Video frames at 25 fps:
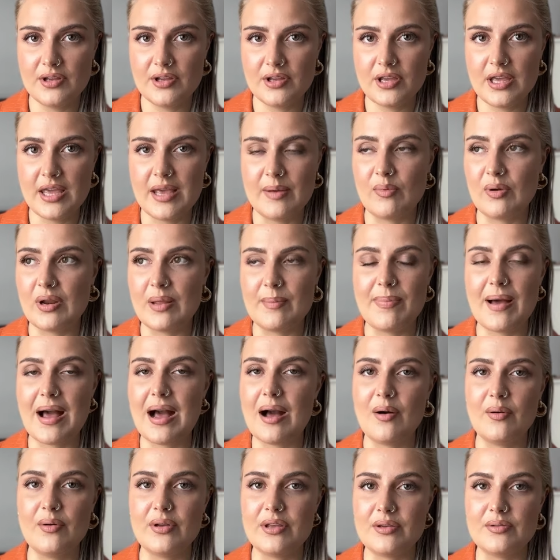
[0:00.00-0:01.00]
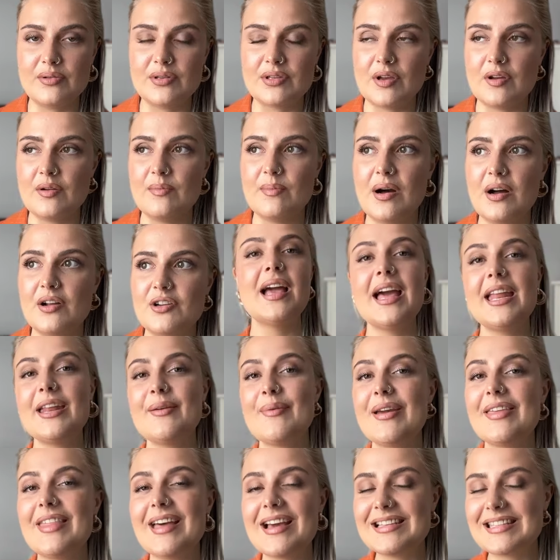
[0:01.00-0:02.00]
it will empower you so much.
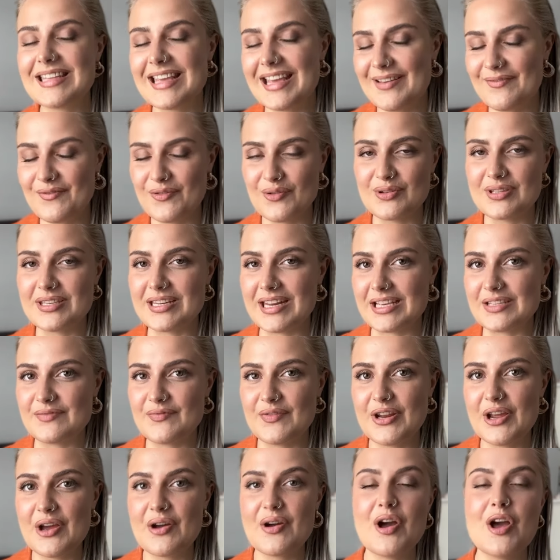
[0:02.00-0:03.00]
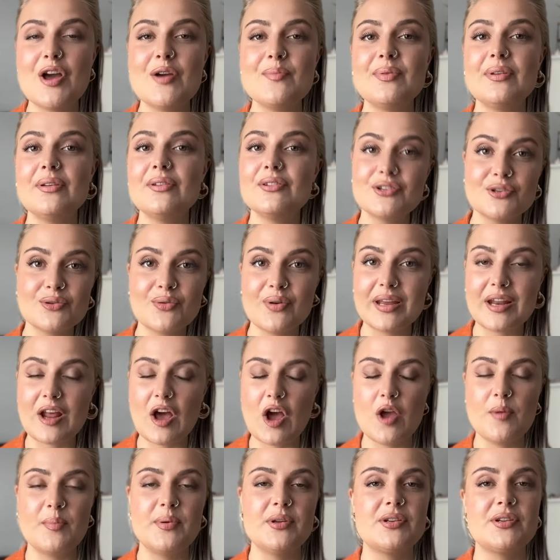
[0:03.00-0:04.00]
Anyway, that is it for today's video. I hope you enjoyed it. I
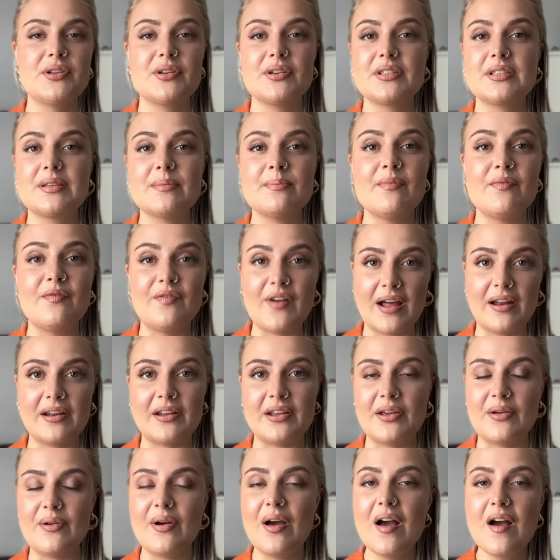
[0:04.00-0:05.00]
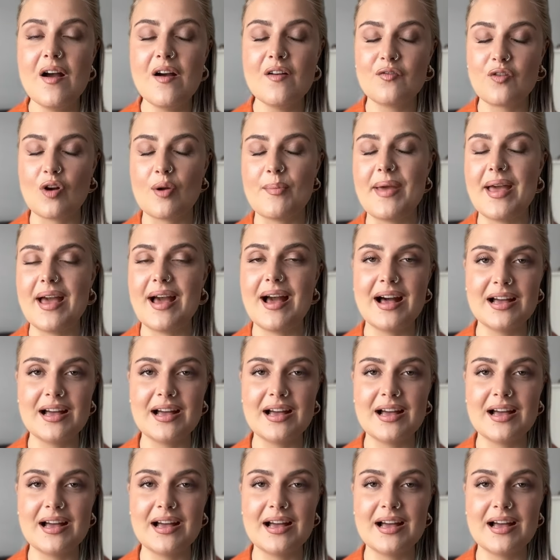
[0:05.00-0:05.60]
hope you took some value from it.